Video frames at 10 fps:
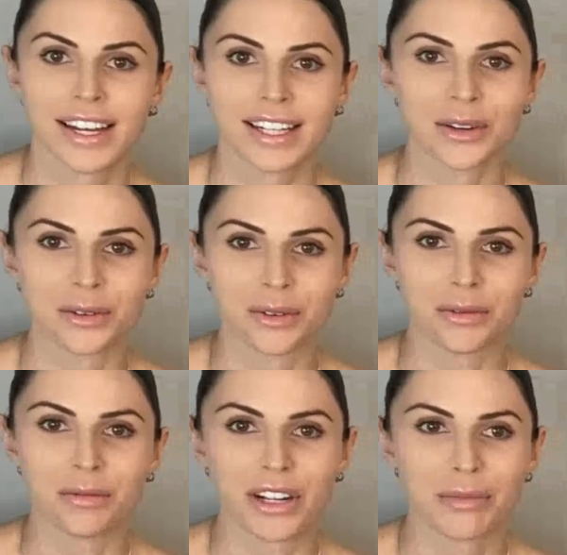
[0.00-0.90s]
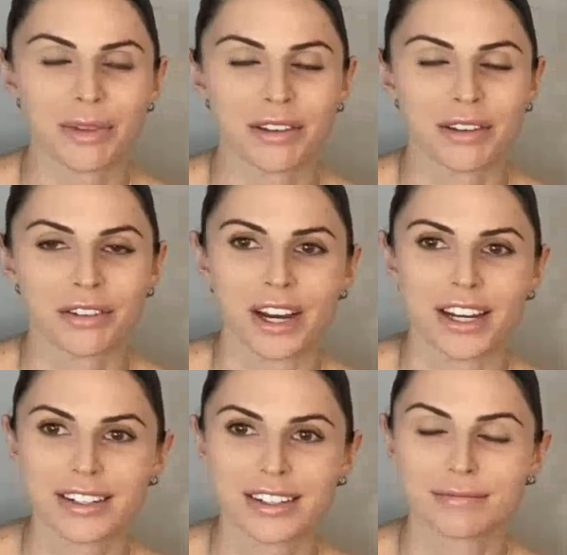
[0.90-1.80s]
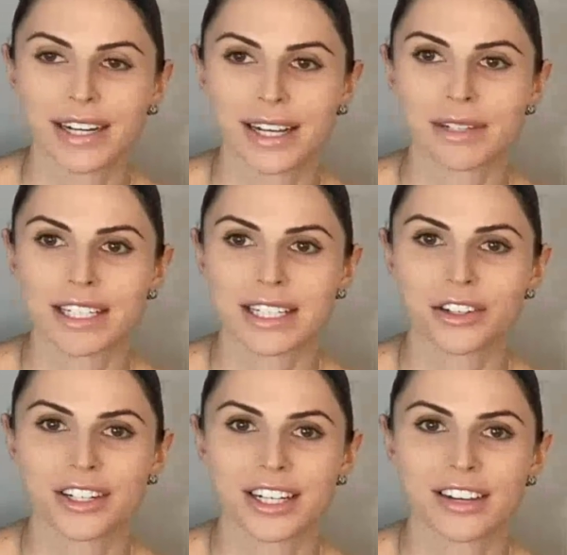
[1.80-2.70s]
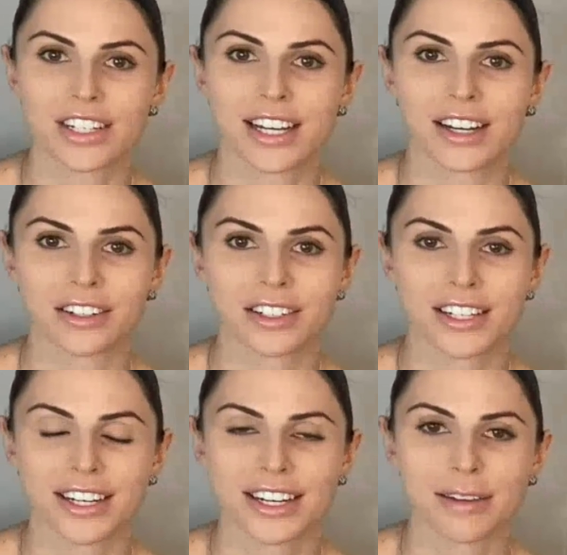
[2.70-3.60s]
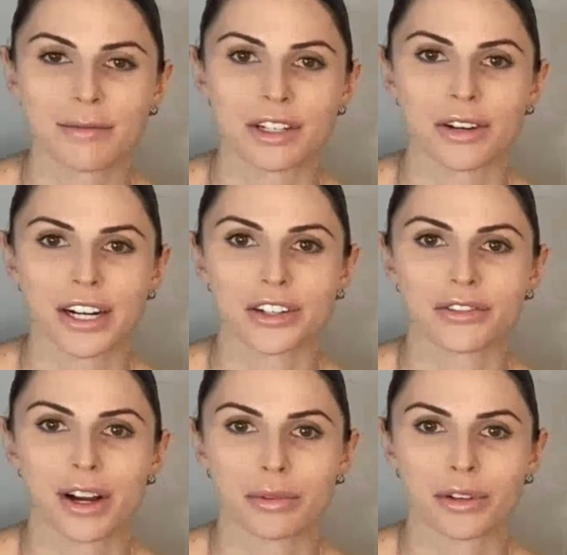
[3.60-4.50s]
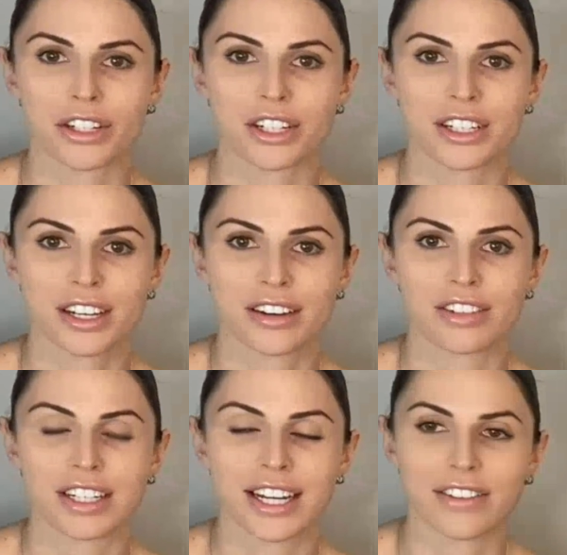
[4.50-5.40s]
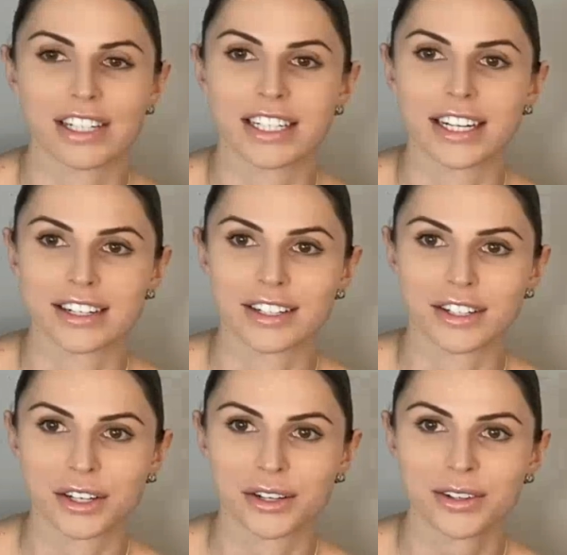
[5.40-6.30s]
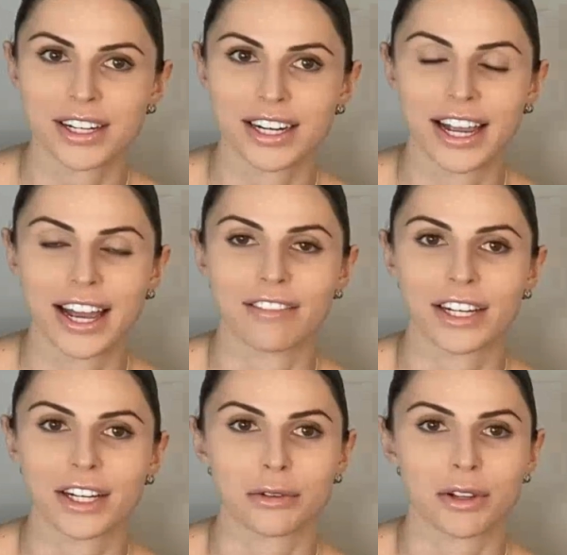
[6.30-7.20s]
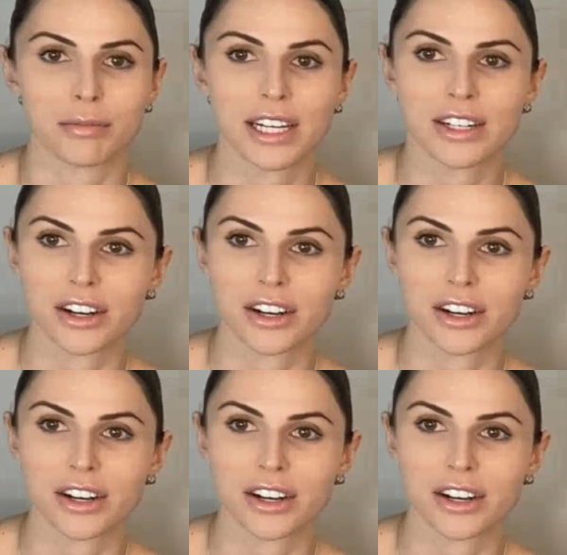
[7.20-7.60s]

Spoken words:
Hello, welcome everyone. My name is Adrienne Davidson Helgerson, and I'm the Director of Operations of the Davidson Institute. And I have here with me